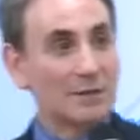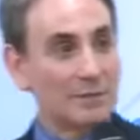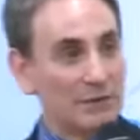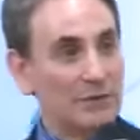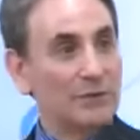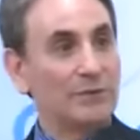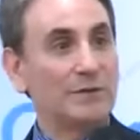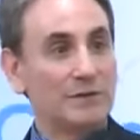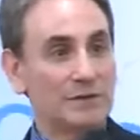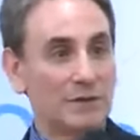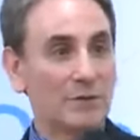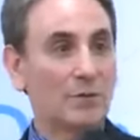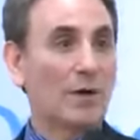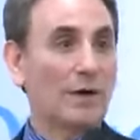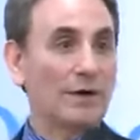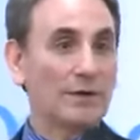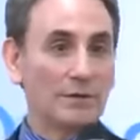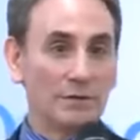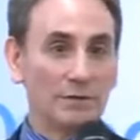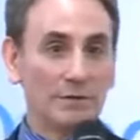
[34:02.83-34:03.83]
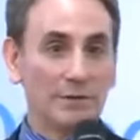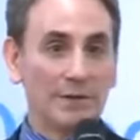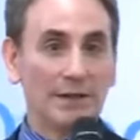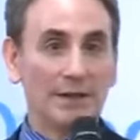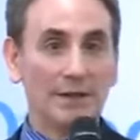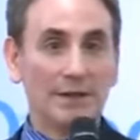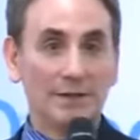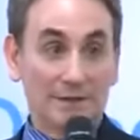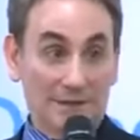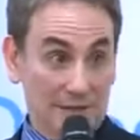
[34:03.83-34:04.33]
Byun is the one who
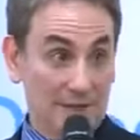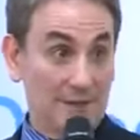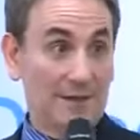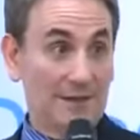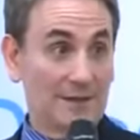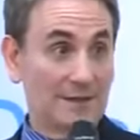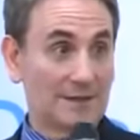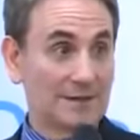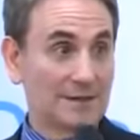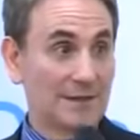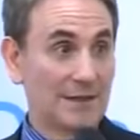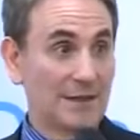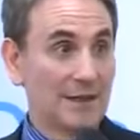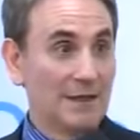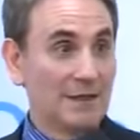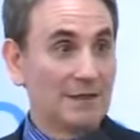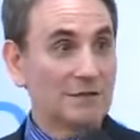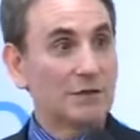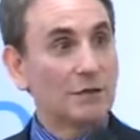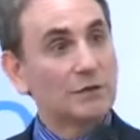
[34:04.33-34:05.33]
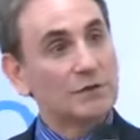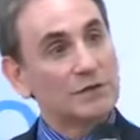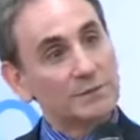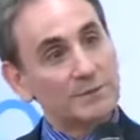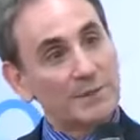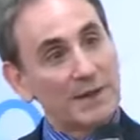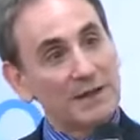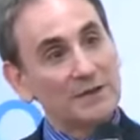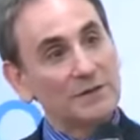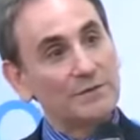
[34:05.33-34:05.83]
did this. So
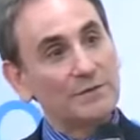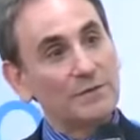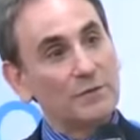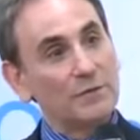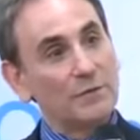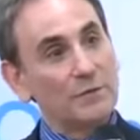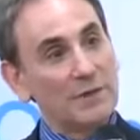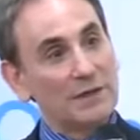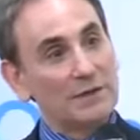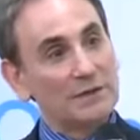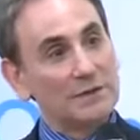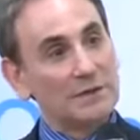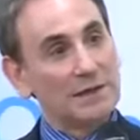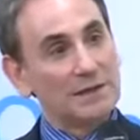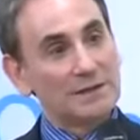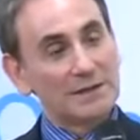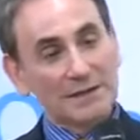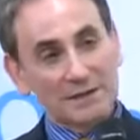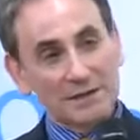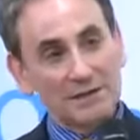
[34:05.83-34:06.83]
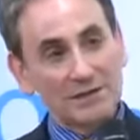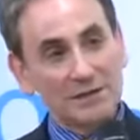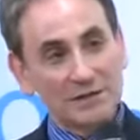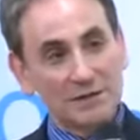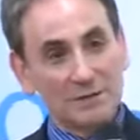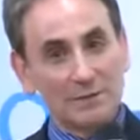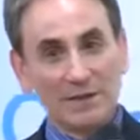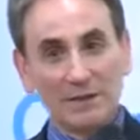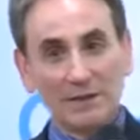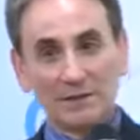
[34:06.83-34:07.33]
space food means, it doesn't
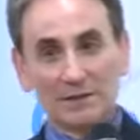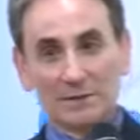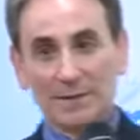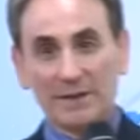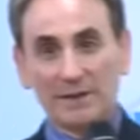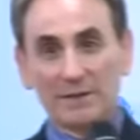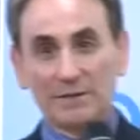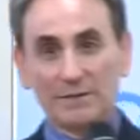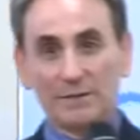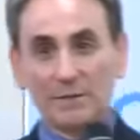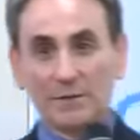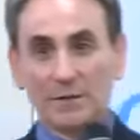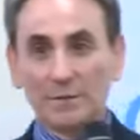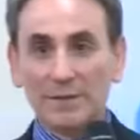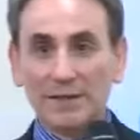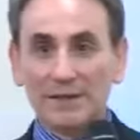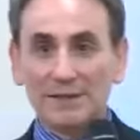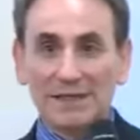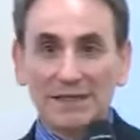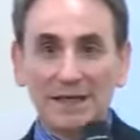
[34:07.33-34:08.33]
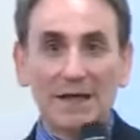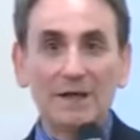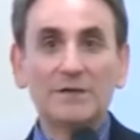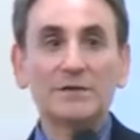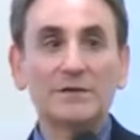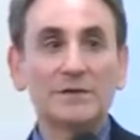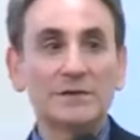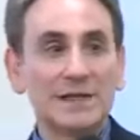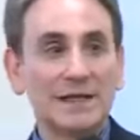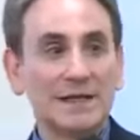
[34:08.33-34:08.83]
just mean space food, it means he
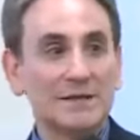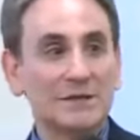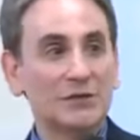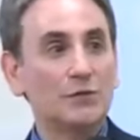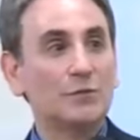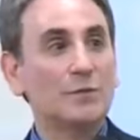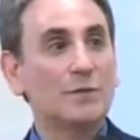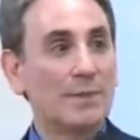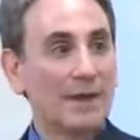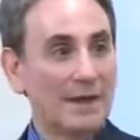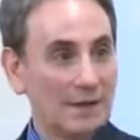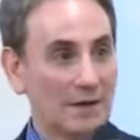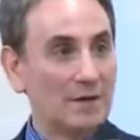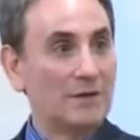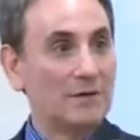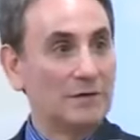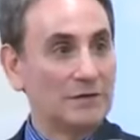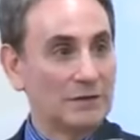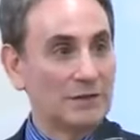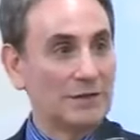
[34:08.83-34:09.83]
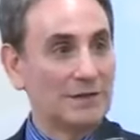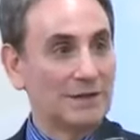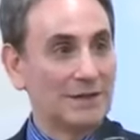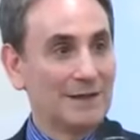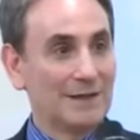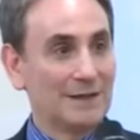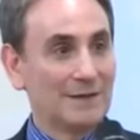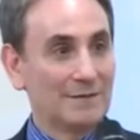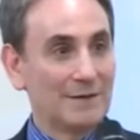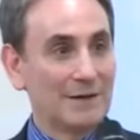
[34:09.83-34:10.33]
understands human biology,
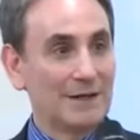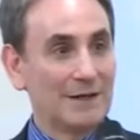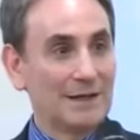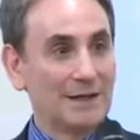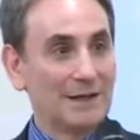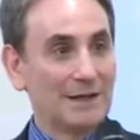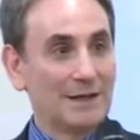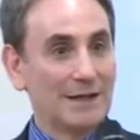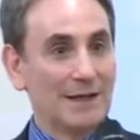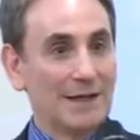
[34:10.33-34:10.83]
right?